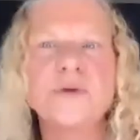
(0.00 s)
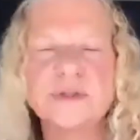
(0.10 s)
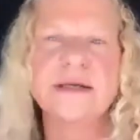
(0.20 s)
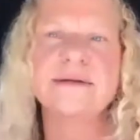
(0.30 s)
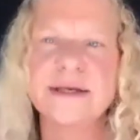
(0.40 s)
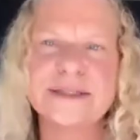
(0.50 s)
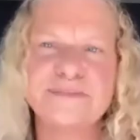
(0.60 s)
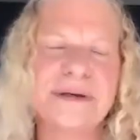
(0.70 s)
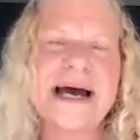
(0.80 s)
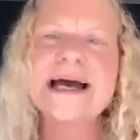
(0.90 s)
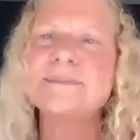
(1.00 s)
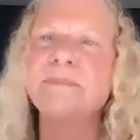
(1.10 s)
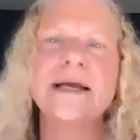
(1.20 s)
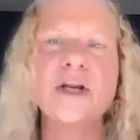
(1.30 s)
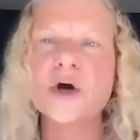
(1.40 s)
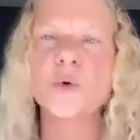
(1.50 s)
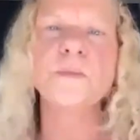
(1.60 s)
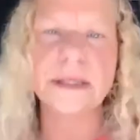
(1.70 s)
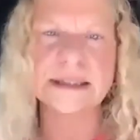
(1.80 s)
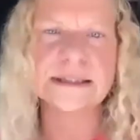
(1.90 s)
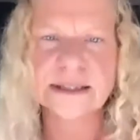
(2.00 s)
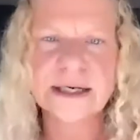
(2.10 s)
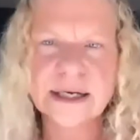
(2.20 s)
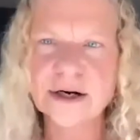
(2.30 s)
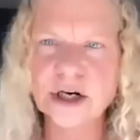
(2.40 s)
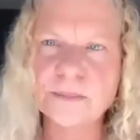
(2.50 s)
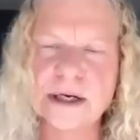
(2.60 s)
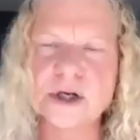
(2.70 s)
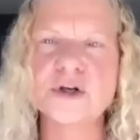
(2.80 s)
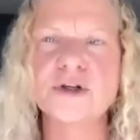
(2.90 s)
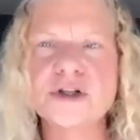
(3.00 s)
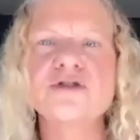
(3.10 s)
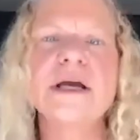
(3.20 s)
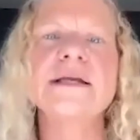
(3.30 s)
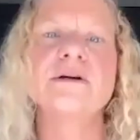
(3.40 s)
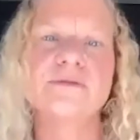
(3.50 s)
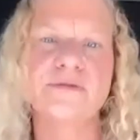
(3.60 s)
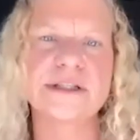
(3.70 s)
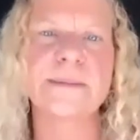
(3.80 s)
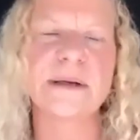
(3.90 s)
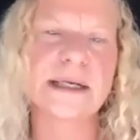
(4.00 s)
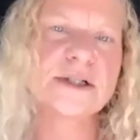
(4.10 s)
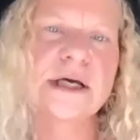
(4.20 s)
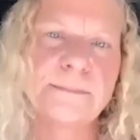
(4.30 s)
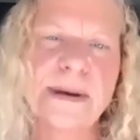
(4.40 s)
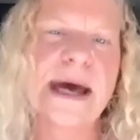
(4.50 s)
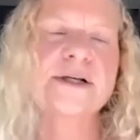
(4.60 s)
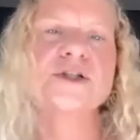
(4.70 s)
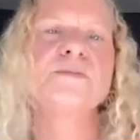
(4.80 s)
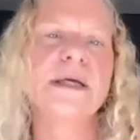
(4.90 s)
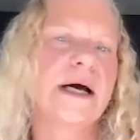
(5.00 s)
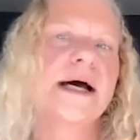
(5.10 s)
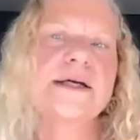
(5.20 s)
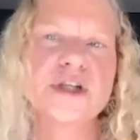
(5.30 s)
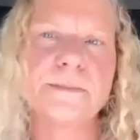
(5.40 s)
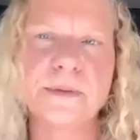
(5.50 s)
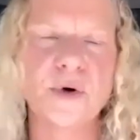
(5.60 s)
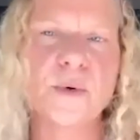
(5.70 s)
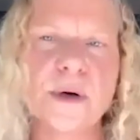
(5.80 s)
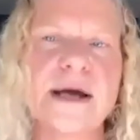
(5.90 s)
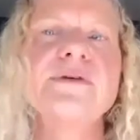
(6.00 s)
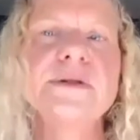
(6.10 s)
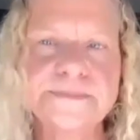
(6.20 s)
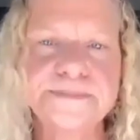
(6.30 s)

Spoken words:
kind of things, but I'm by no means going to be a good trainer for somebody to get back to be a high jumper or whatever.